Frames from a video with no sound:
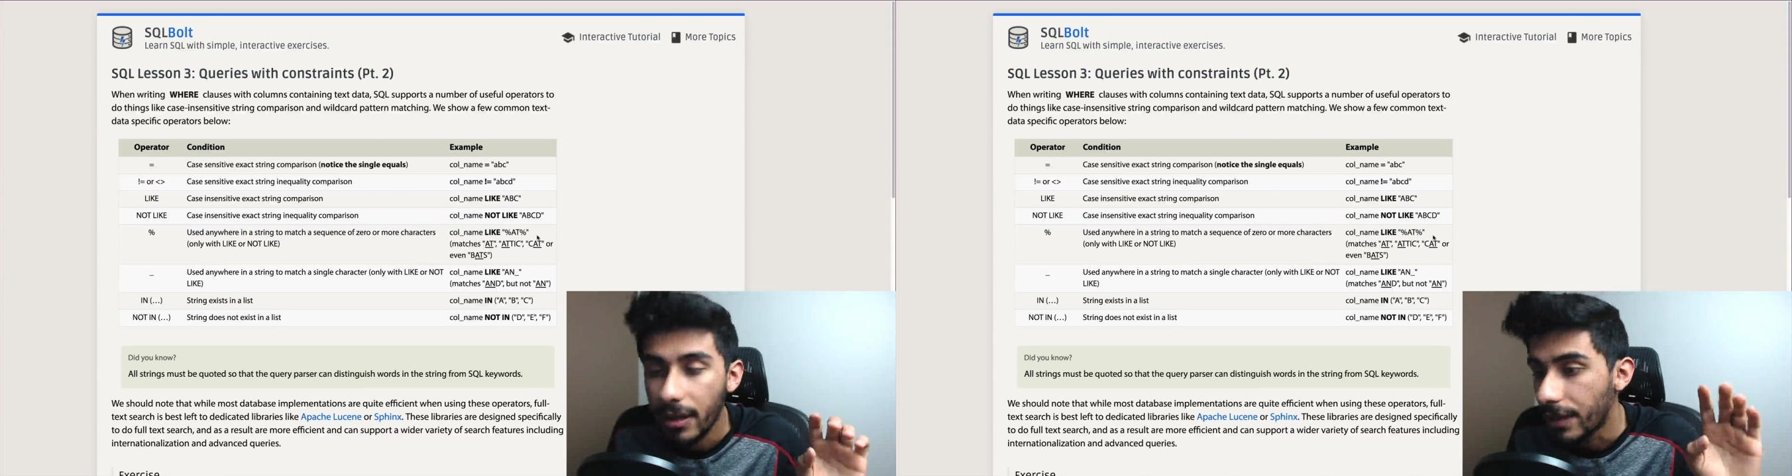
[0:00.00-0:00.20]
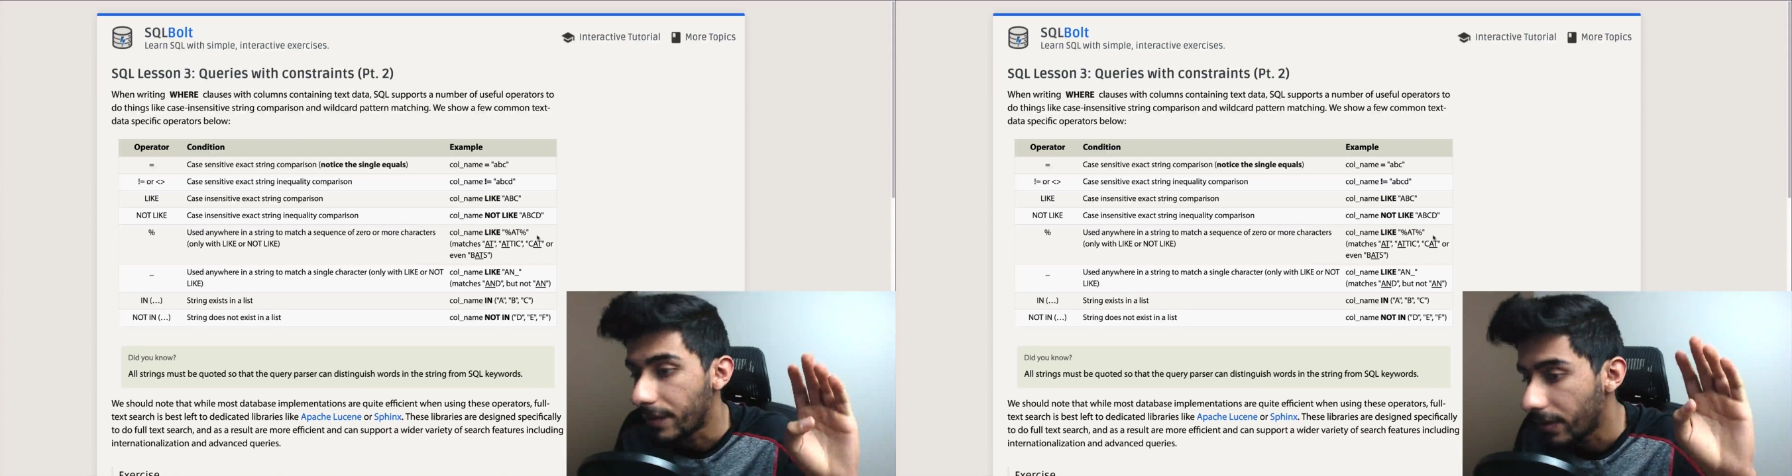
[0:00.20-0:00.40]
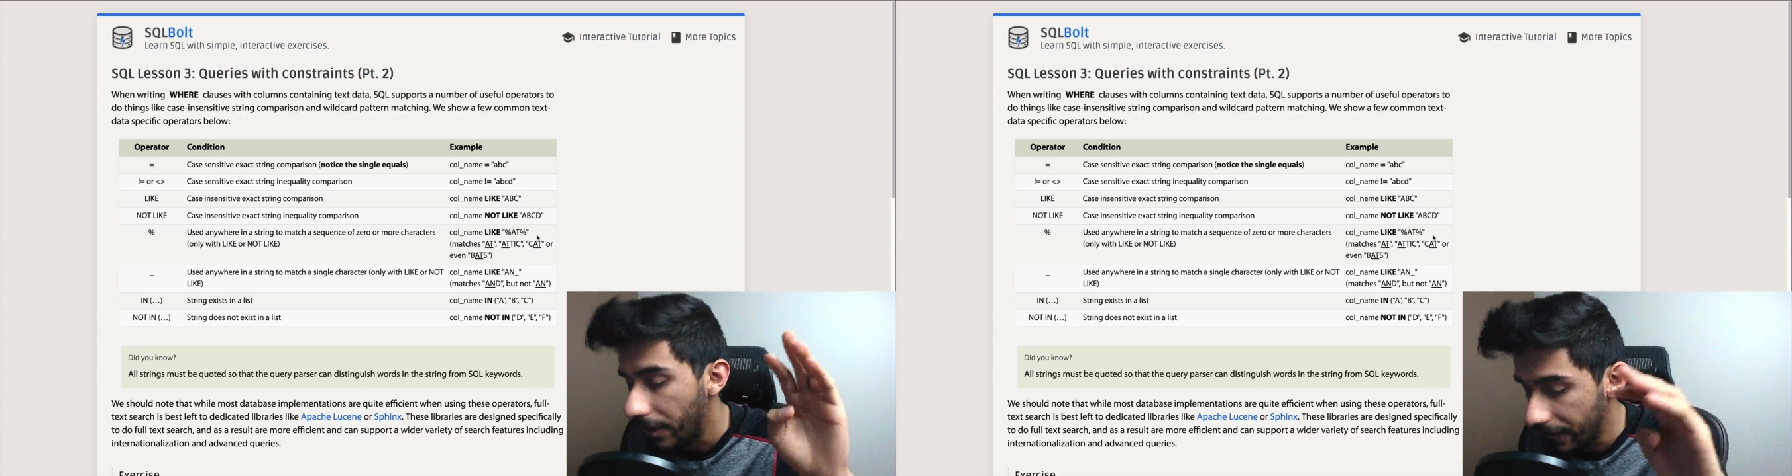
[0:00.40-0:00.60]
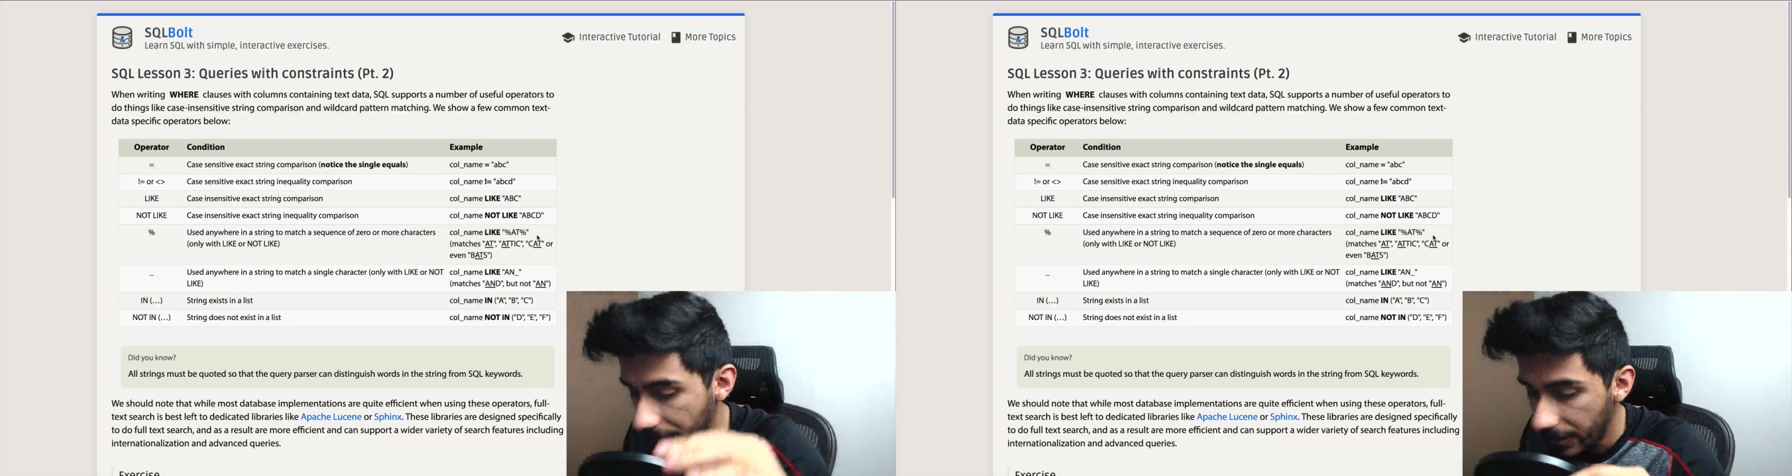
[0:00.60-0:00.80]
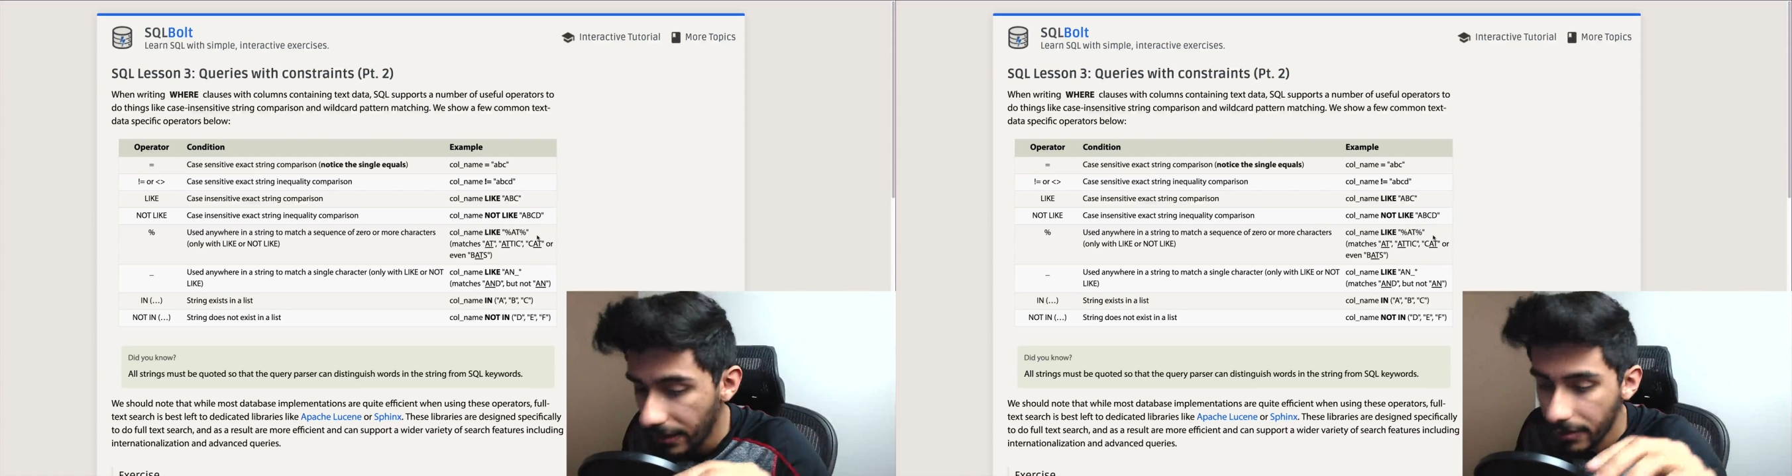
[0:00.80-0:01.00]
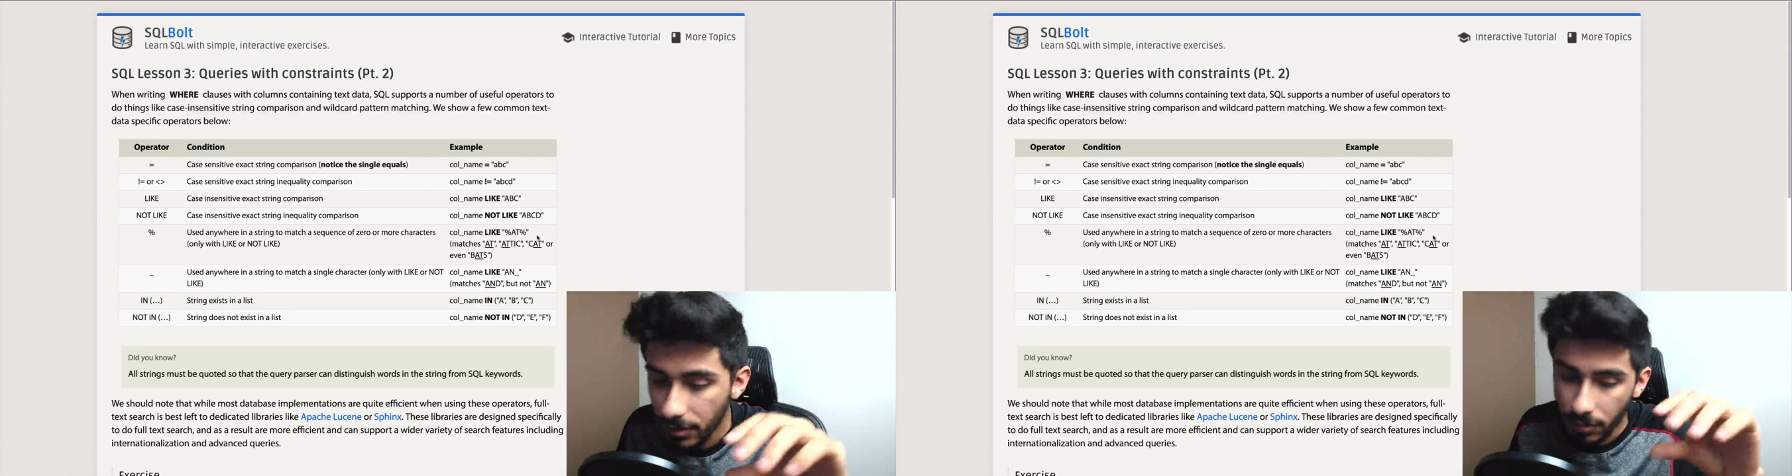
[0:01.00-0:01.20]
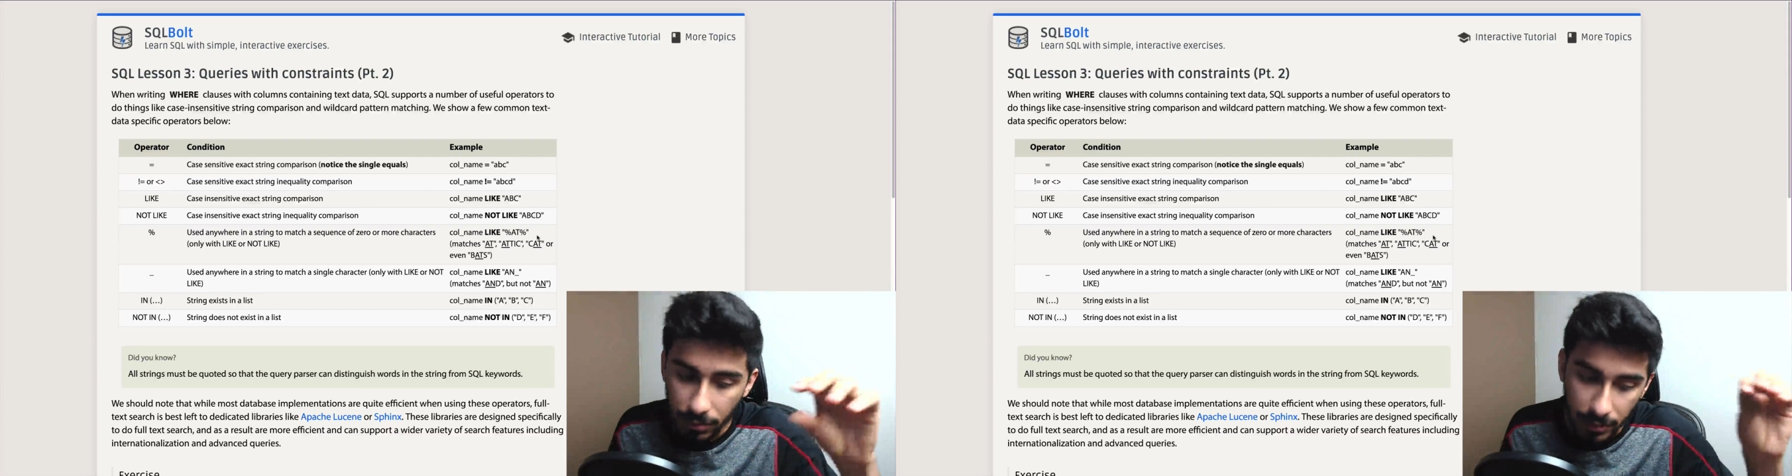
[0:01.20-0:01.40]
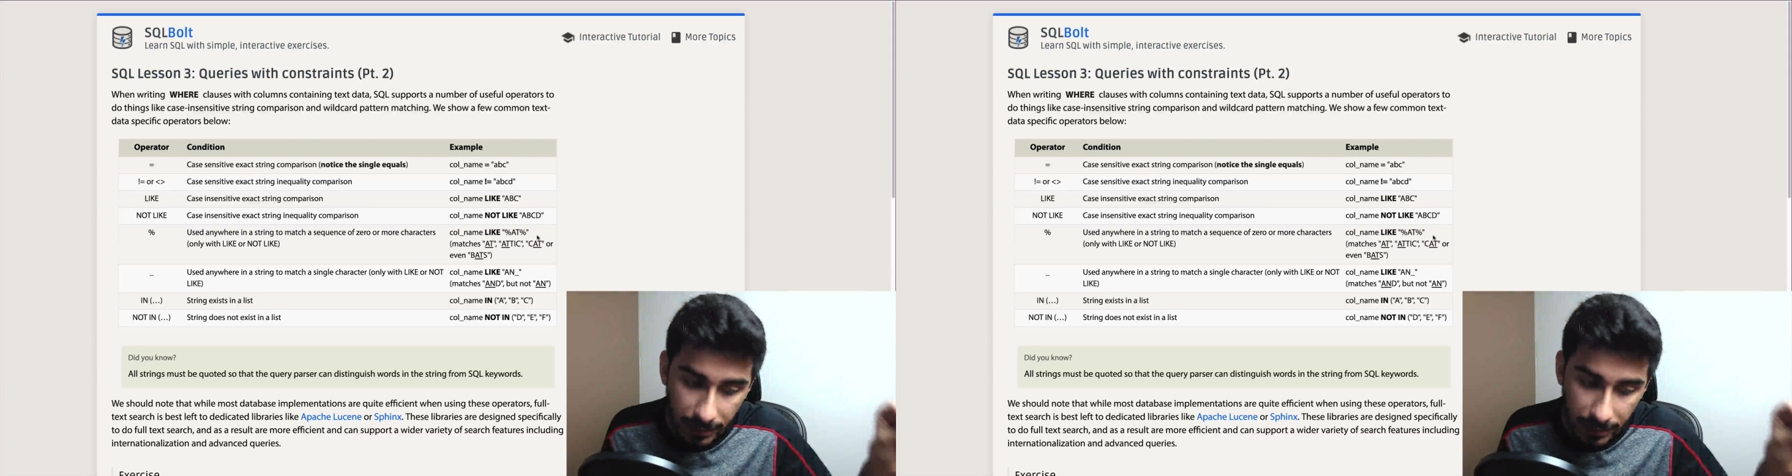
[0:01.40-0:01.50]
either at the end or